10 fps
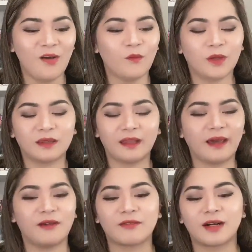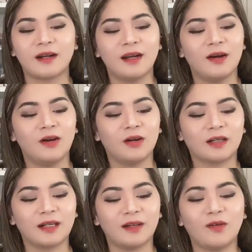Whatever.
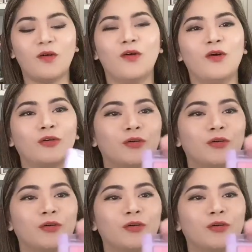Okay, all